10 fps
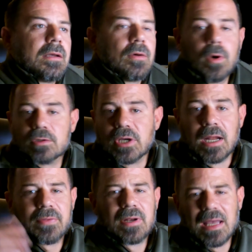Well,
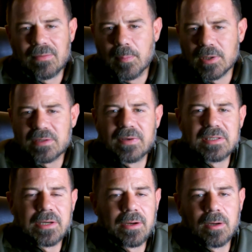Jonathan, I have a bunch of
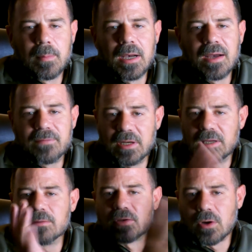exterior mod
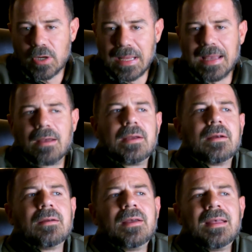videos already out
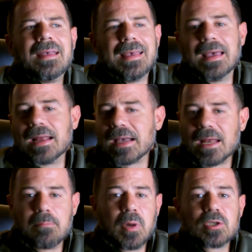here, and I got
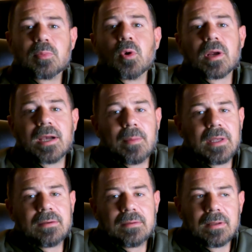a bunch more
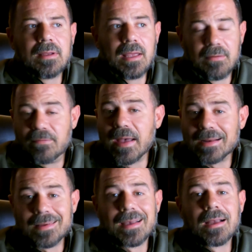coming. And in
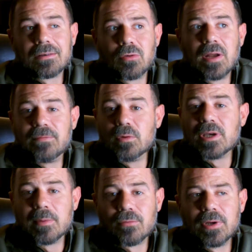fact, I got quite a few
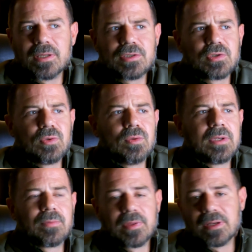coming really soon
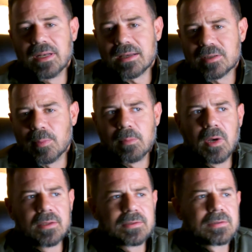and within the next couple
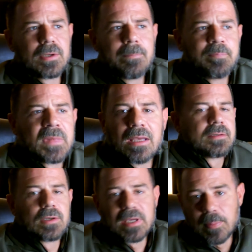months. So
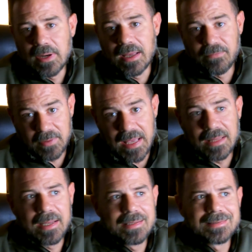keep an eye out for
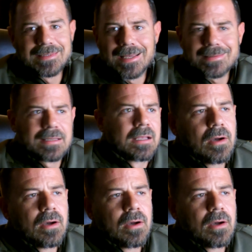that, ladies and gents.